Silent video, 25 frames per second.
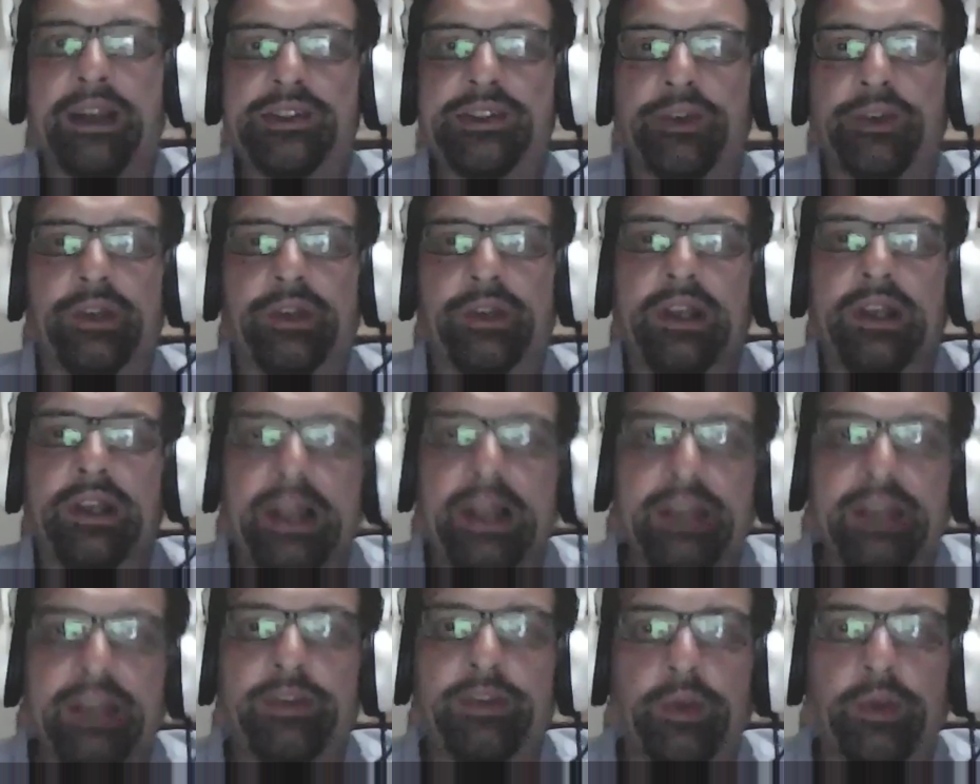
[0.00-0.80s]
There was a
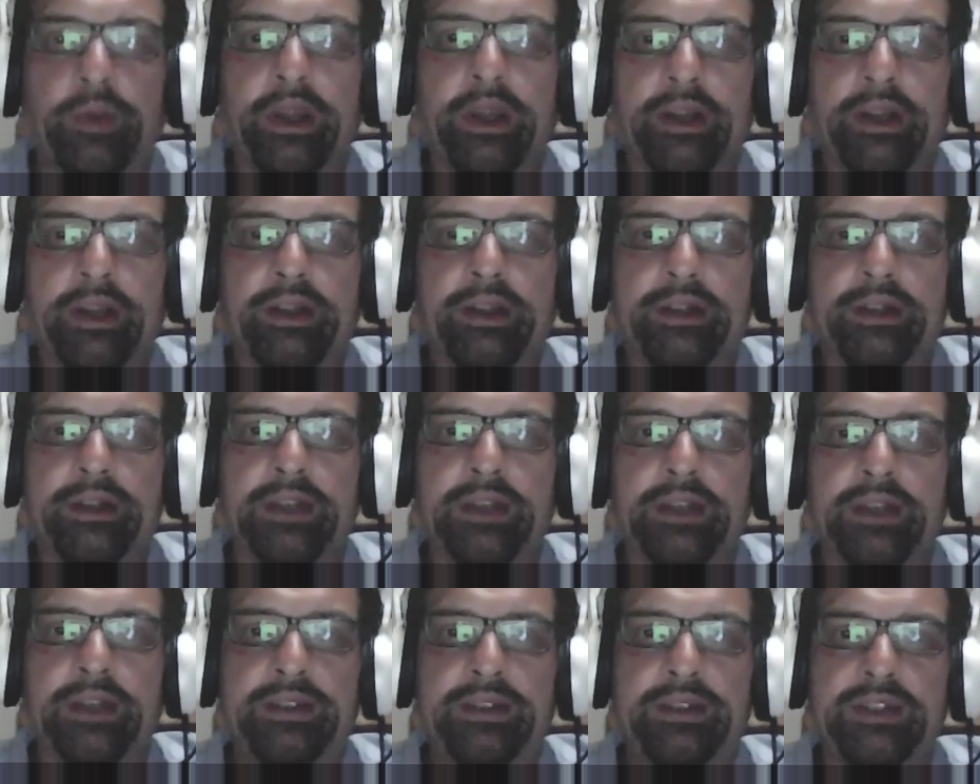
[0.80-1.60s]
late swing,
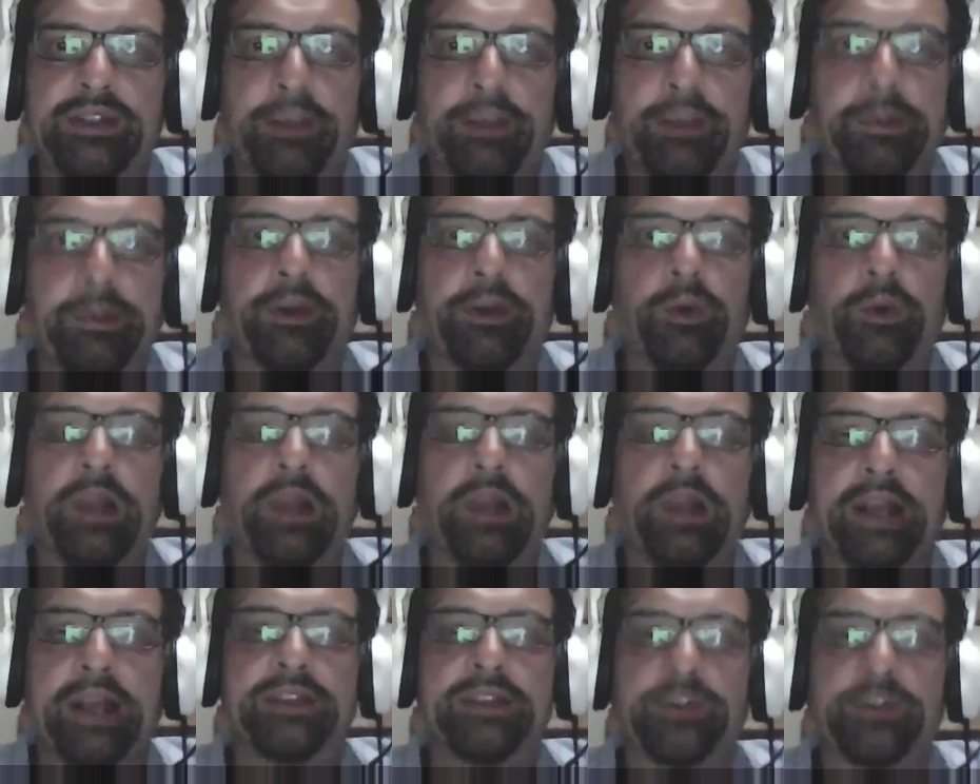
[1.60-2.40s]
a typical
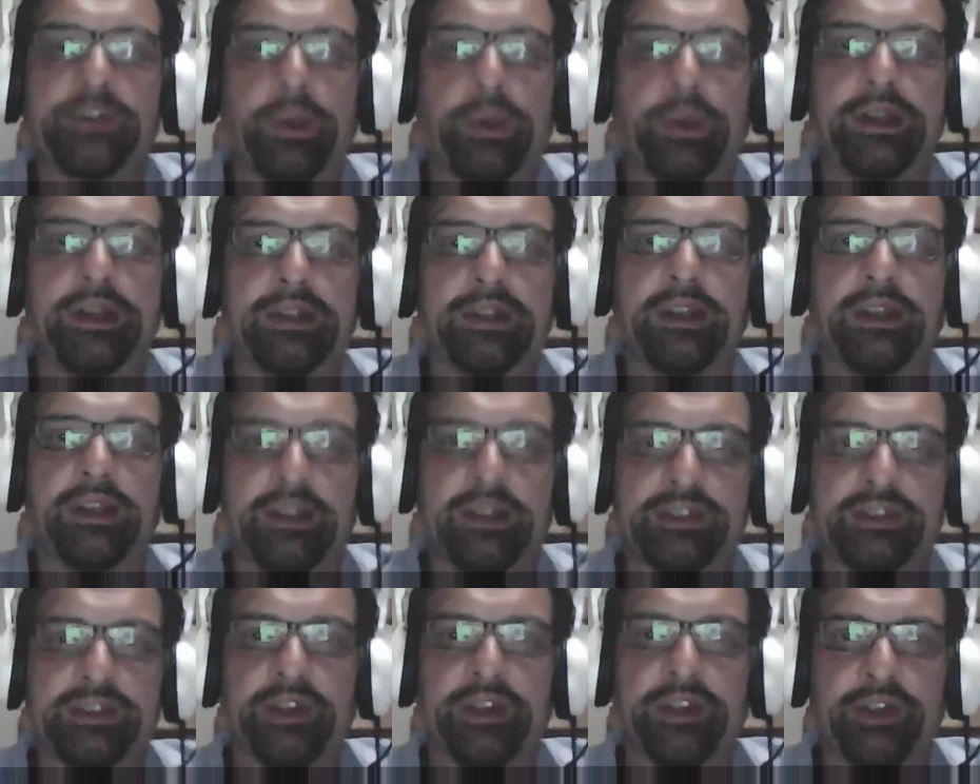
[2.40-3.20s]
late swing to the
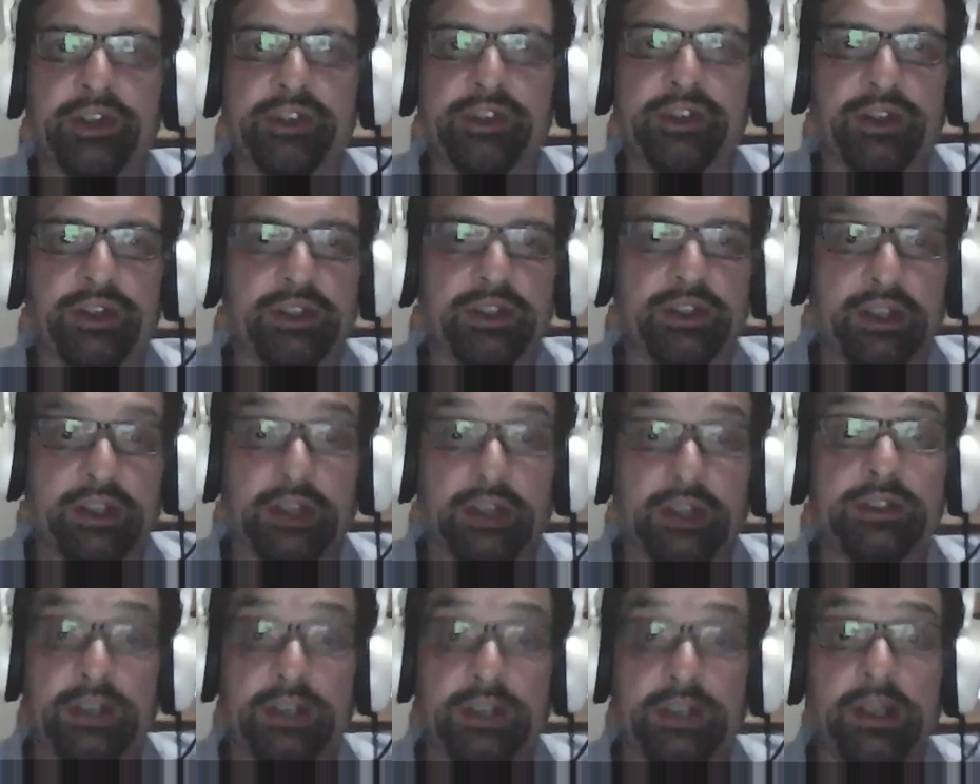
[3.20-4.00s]
insurgent, to
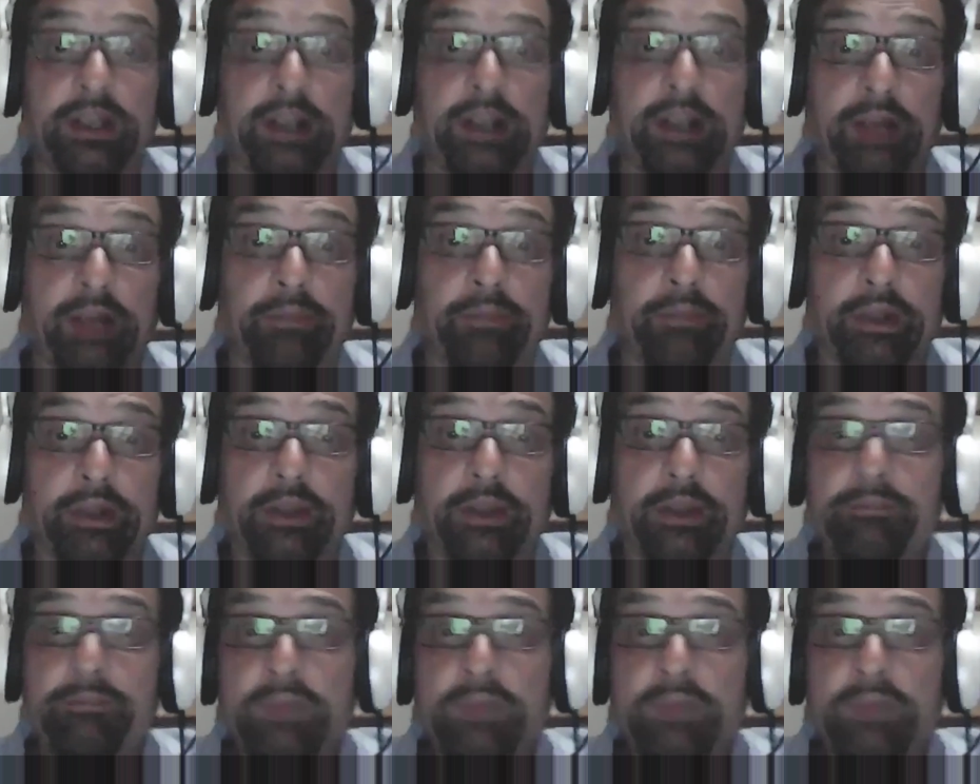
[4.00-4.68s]
the incumbent,